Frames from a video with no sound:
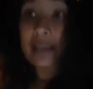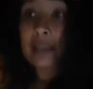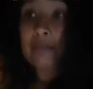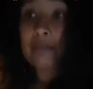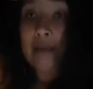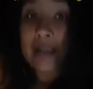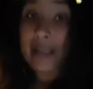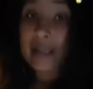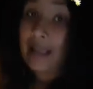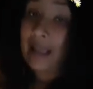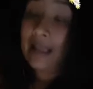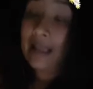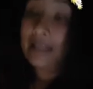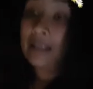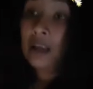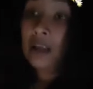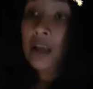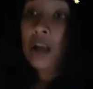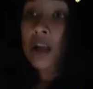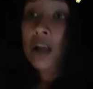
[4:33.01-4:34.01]
in my head,
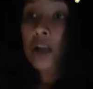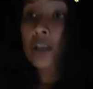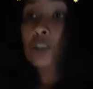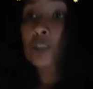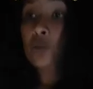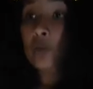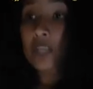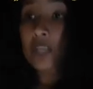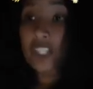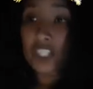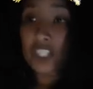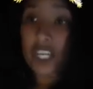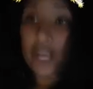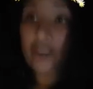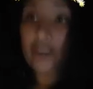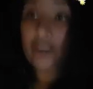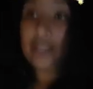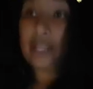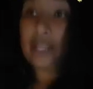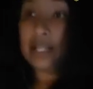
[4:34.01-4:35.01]
because we
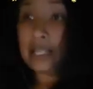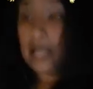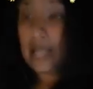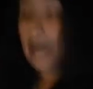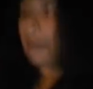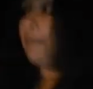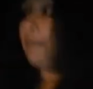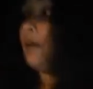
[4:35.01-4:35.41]
share in a damn